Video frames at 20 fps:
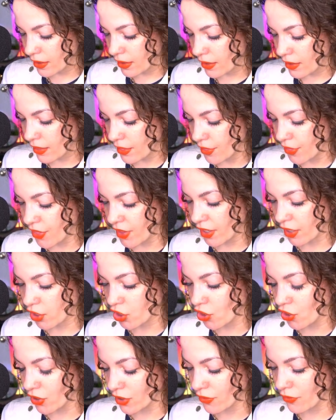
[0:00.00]
that
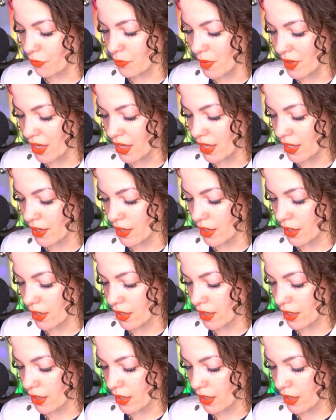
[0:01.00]
could have been
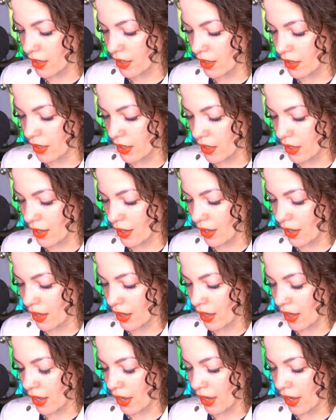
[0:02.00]

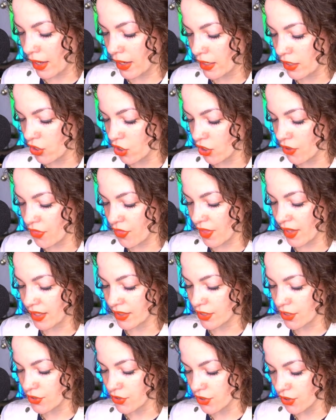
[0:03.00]
a good
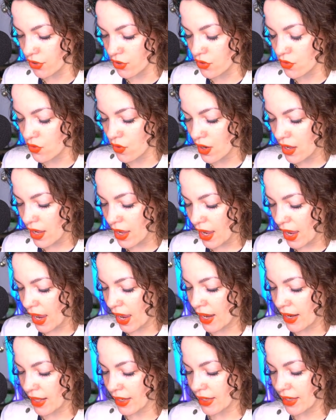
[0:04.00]
thing to do,
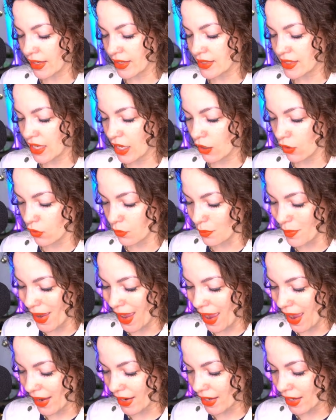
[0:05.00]
and it gets held
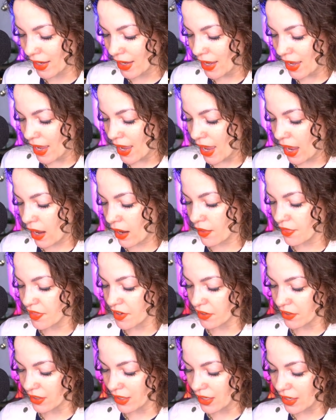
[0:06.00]
back. And
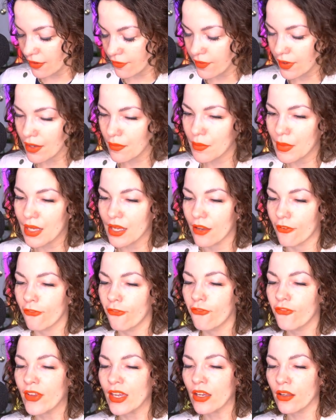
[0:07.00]
they're giving me a
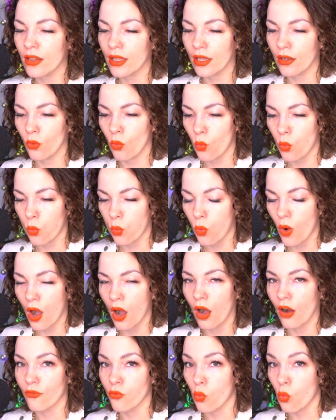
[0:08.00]
feeling
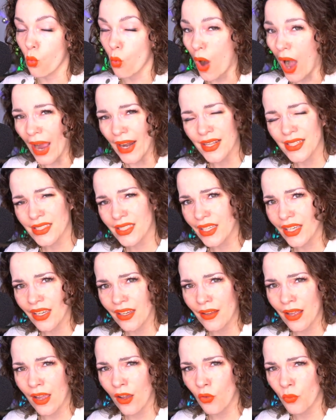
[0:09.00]
of, why does it
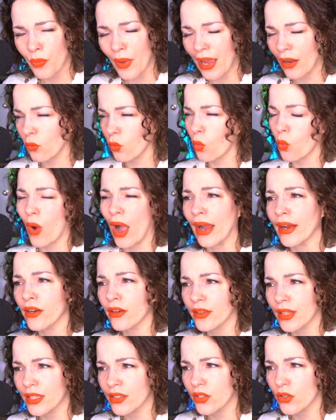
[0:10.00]
get held back? Well, why
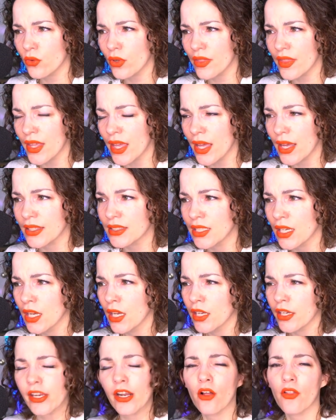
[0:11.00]
aren't they doing this?
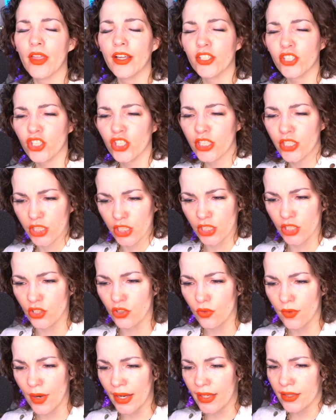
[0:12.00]
You know, they should just
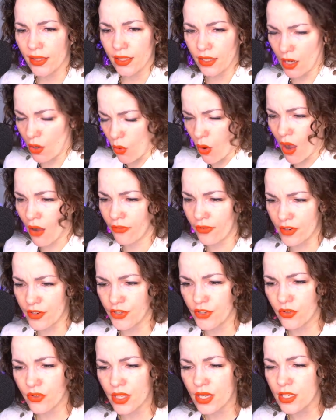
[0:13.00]
directly go off
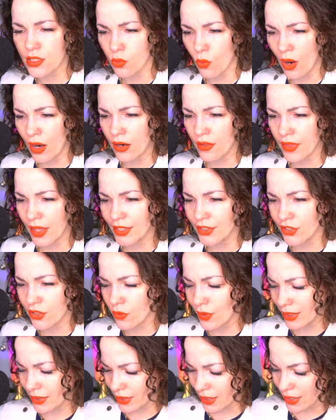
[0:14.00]
and do this. Why aren't they
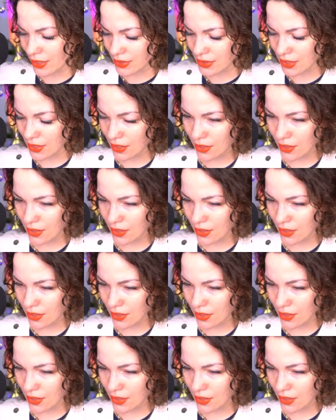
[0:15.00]
doing this?